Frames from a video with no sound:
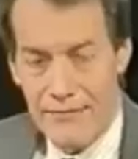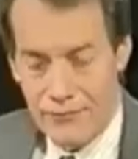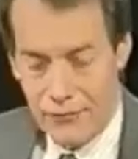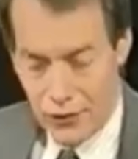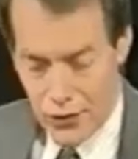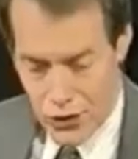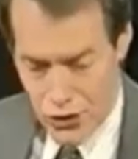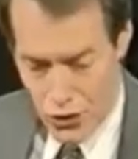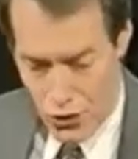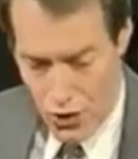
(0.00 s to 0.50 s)

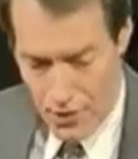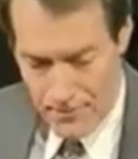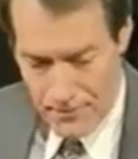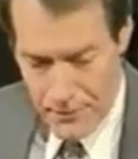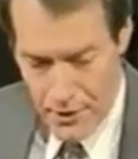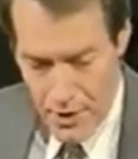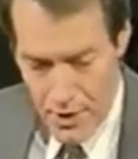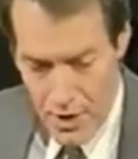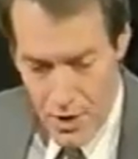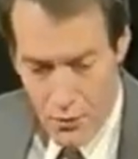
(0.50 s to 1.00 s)
GATT for
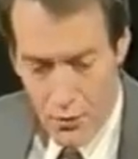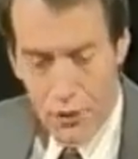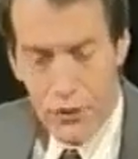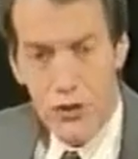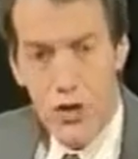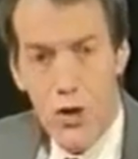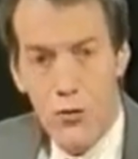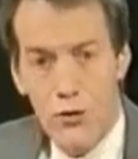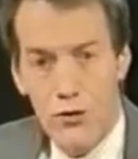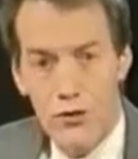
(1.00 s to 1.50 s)
short.
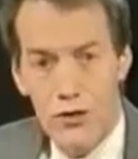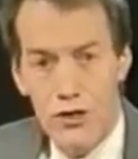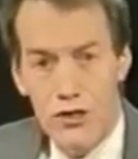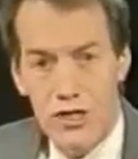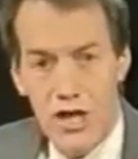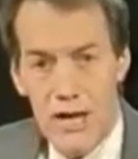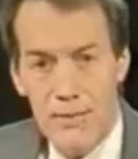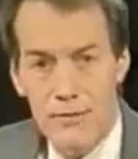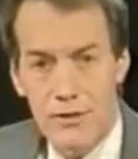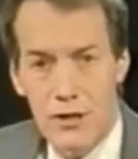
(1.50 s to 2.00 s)
We'll talk
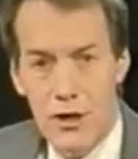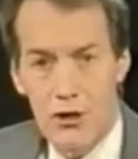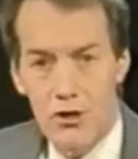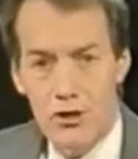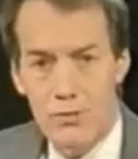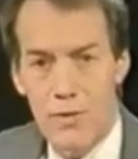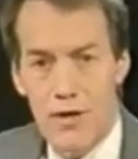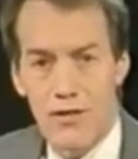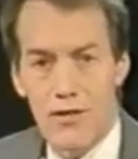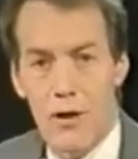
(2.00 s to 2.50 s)
with Sir James
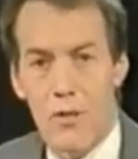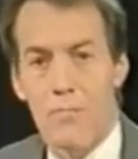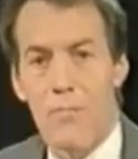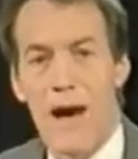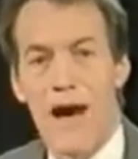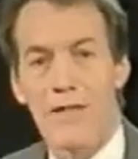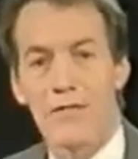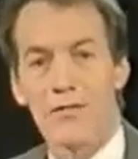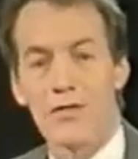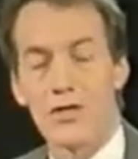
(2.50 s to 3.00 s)
Goldsmith
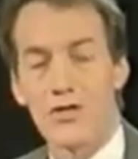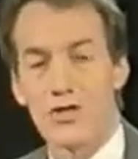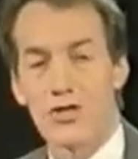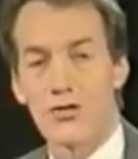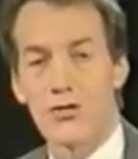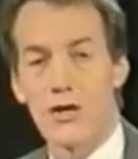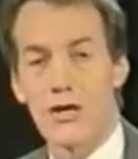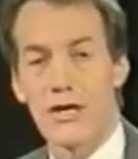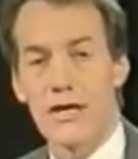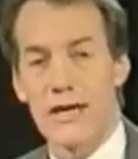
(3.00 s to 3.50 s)
about
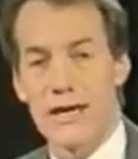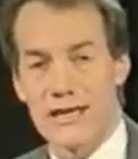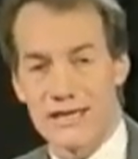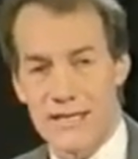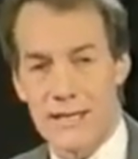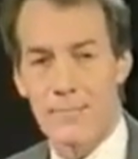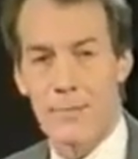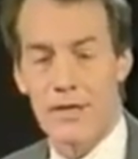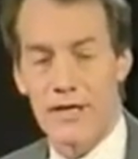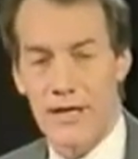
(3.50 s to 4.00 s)
this
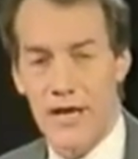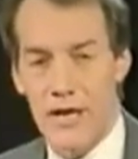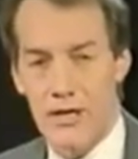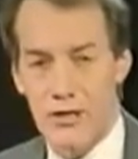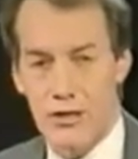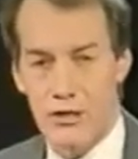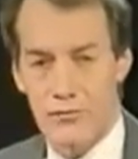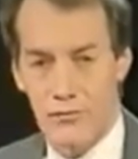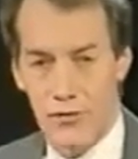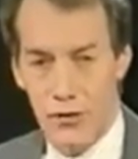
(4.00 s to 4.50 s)
treaty and its
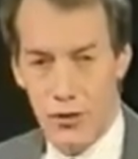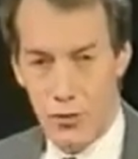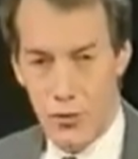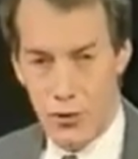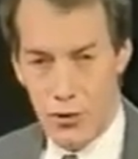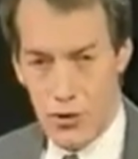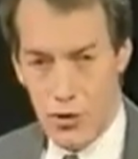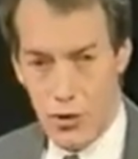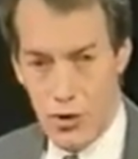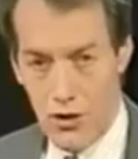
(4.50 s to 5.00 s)
implications
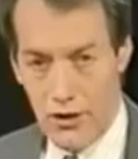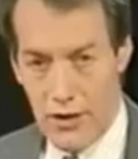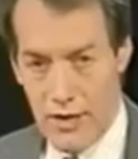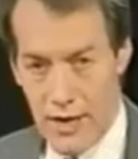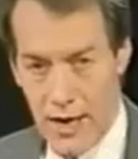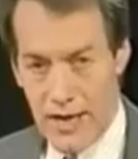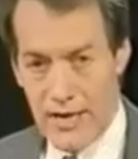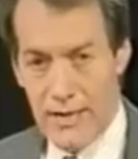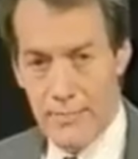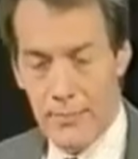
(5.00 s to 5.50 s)
for the
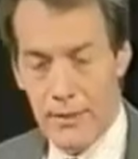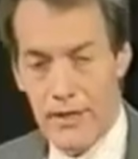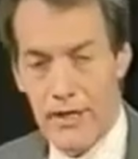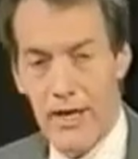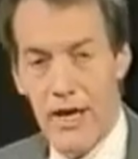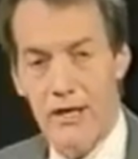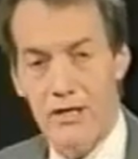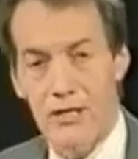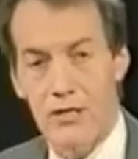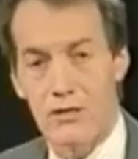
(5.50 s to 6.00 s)
world and
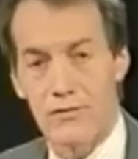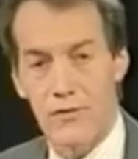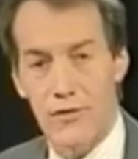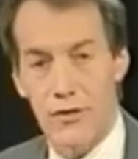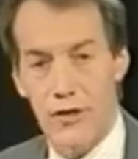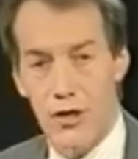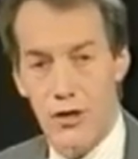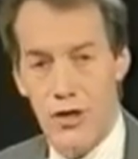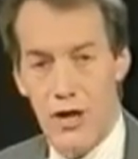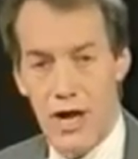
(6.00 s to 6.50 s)

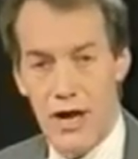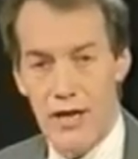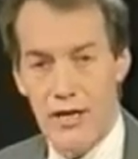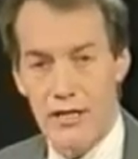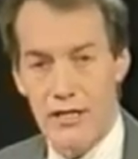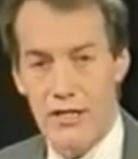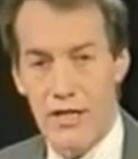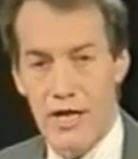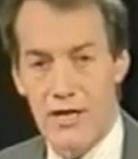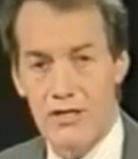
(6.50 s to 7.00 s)
implications for the
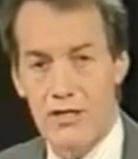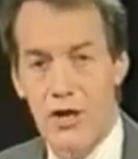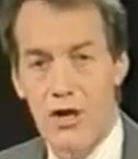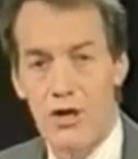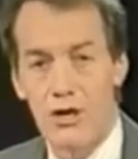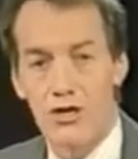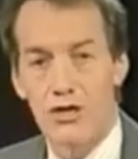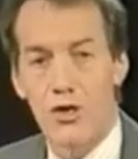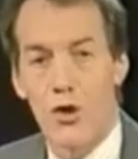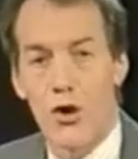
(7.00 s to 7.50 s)
United
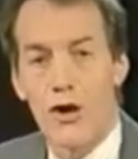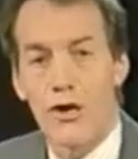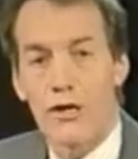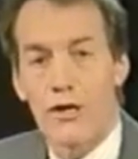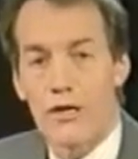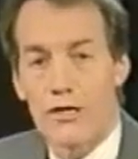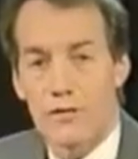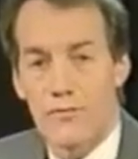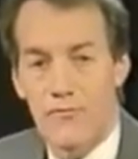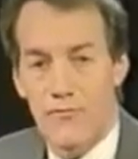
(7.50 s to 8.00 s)
States.
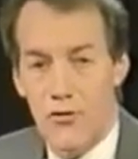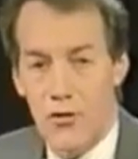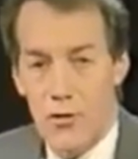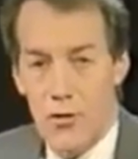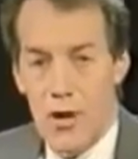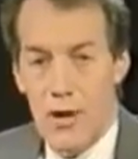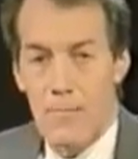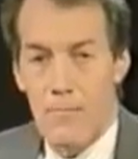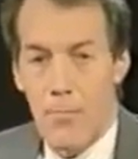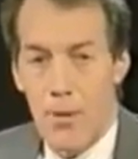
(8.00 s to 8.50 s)
Joining us
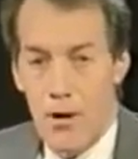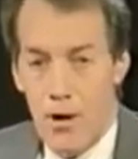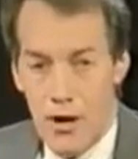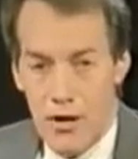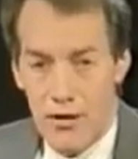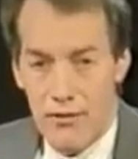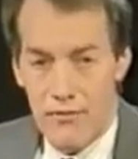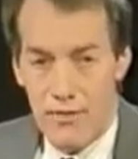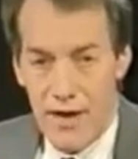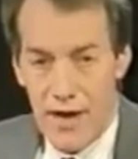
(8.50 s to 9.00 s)
for a
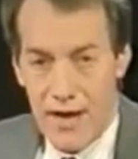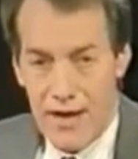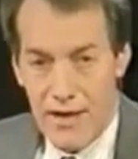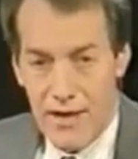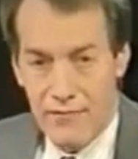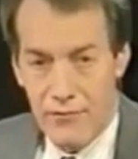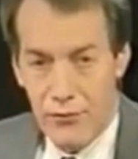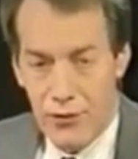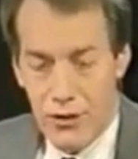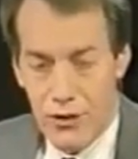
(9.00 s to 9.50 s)
part of
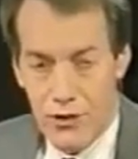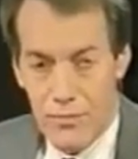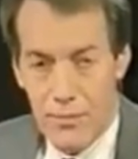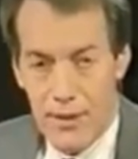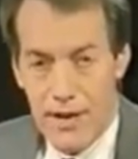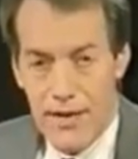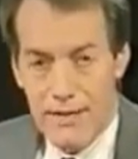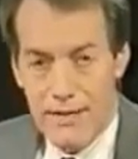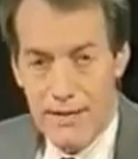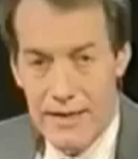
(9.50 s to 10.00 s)
that and for
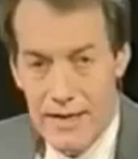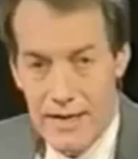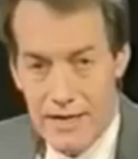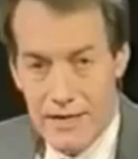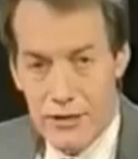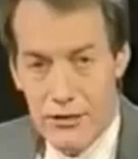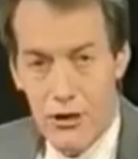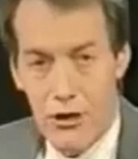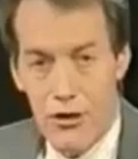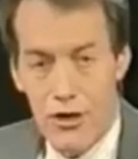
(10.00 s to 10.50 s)
a debate
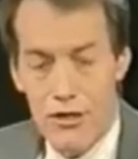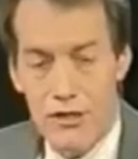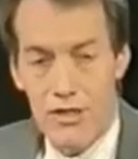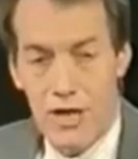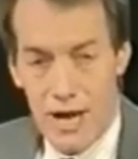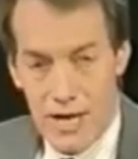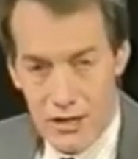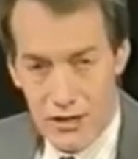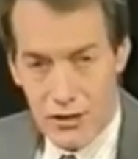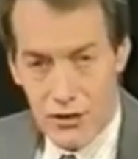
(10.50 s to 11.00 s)
is
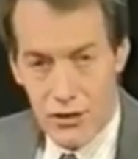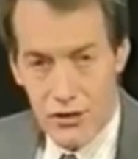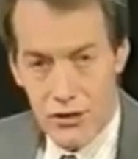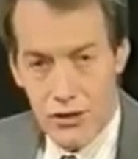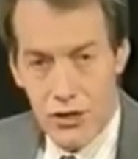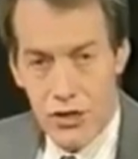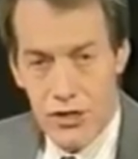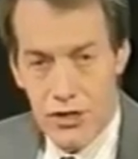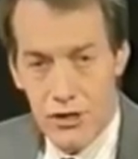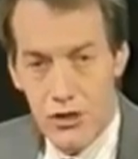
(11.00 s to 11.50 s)
Laura
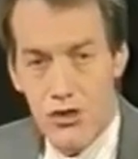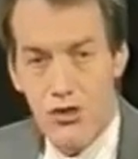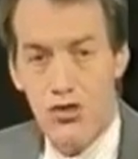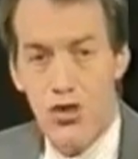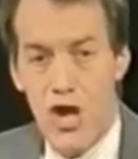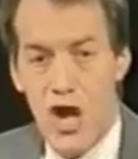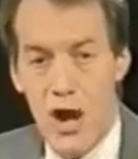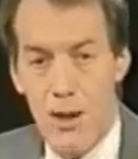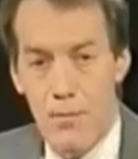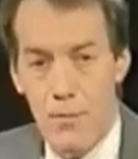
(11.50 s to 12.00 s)
Tyson. She
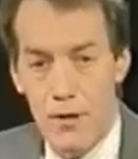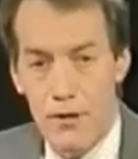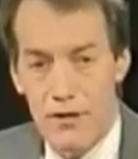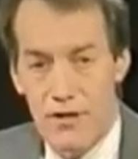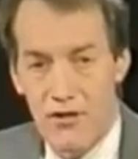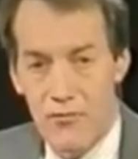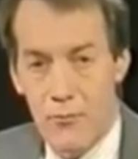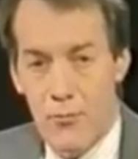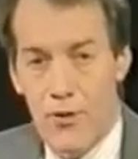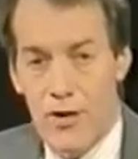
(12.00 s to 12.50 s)
is
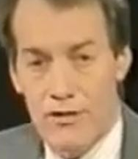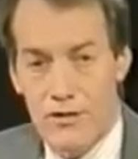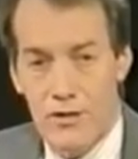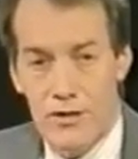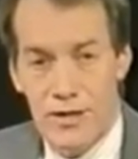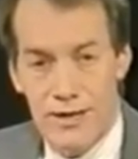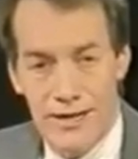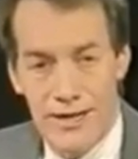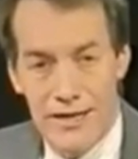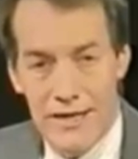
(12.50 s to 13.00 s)
chairman of
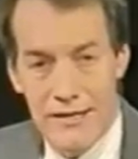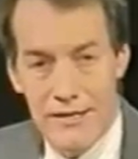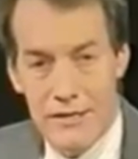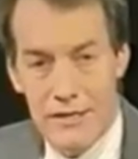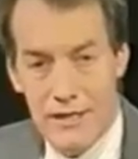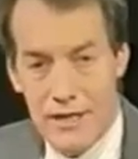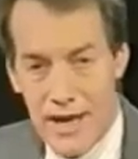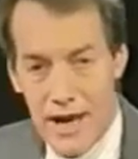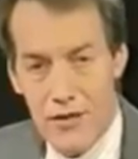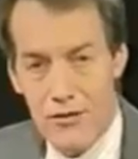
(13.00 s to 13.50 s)
President
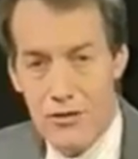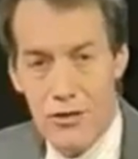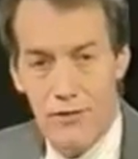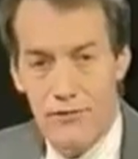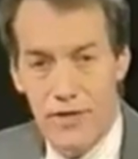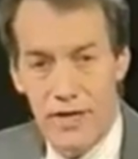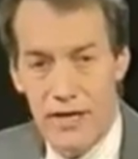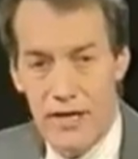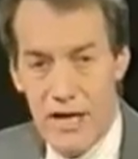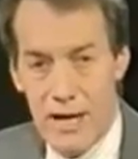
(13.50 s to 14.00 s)
Clinton's
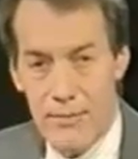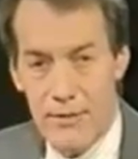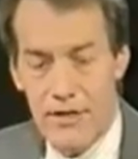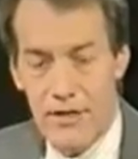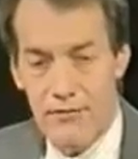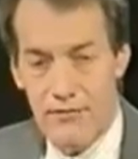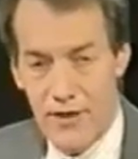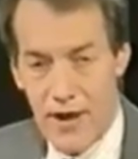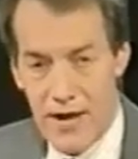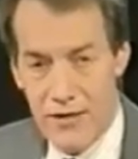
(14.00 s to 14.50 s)
Council of
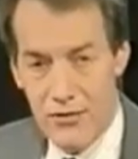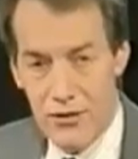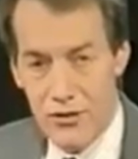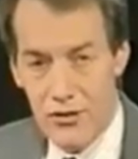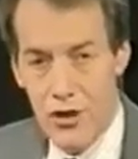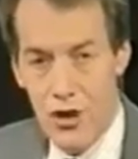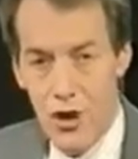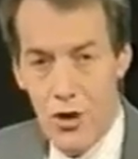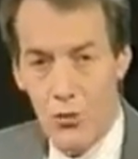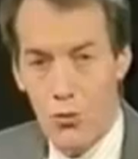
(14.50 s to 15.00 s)
Economic
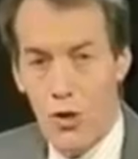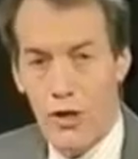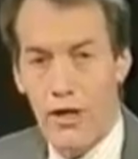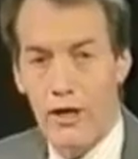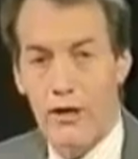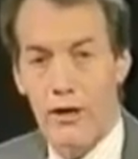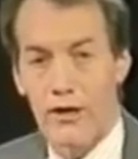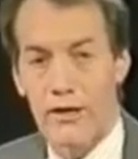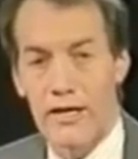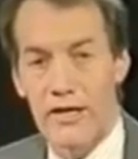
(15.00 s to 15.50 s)
Advisors
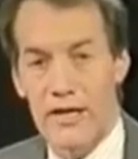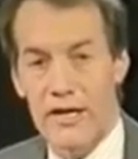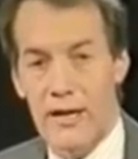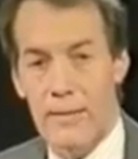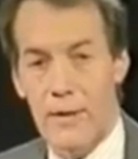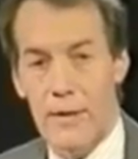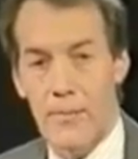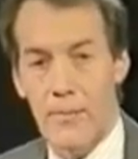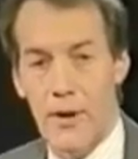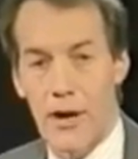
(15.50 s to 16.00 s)
working on
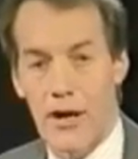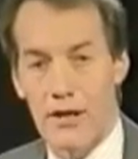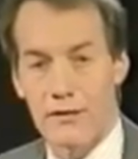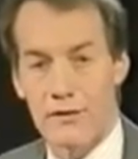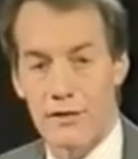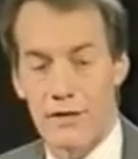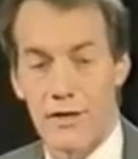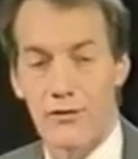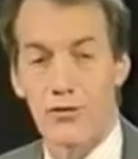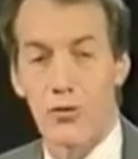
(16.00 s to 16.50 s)
economic
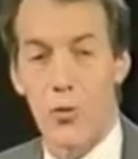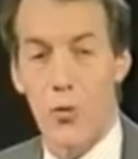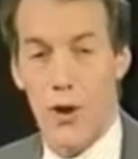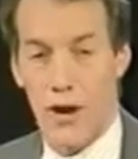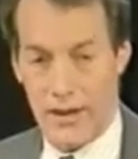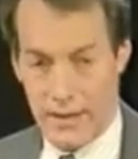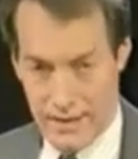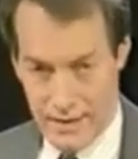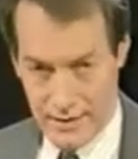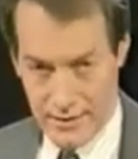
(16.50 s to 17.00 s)
policy in
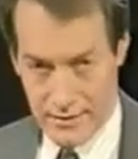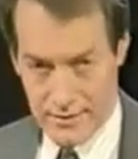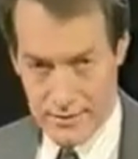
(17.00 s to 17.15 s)
the White